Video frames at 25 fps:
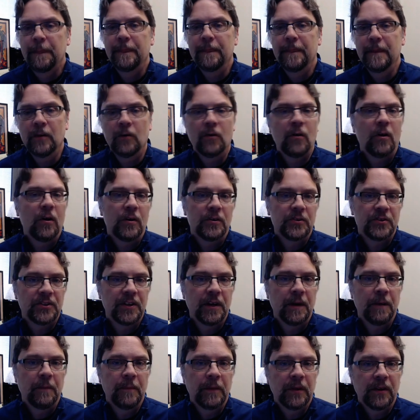There are
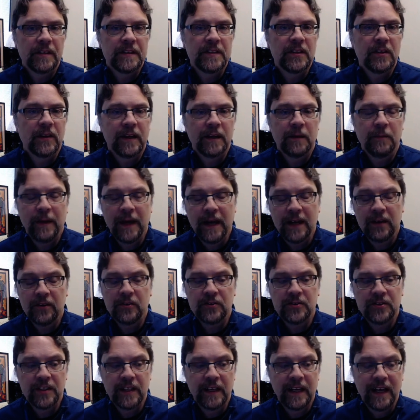some military
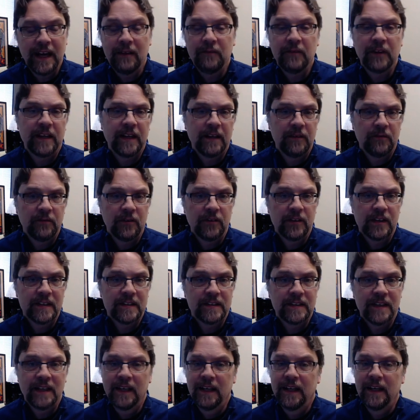commanders that advocate for
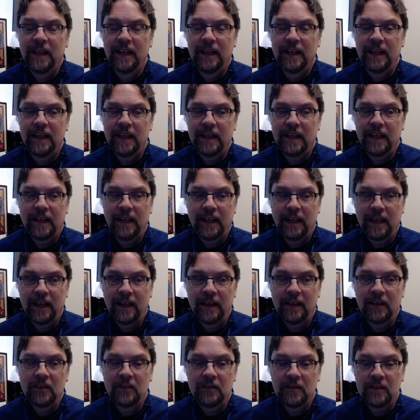this,
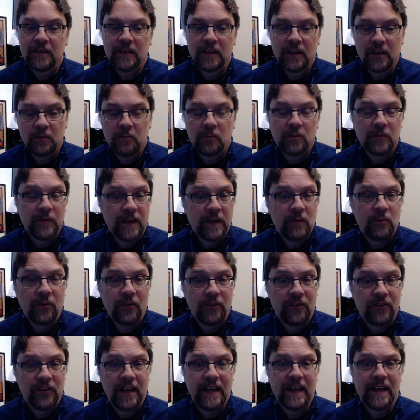and they will, they will
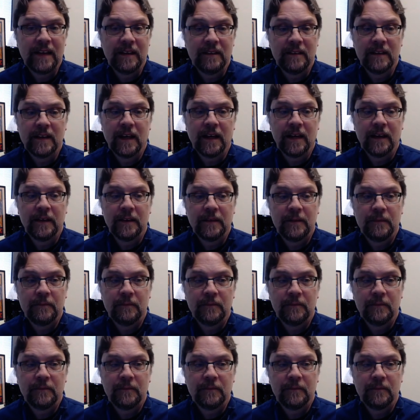say that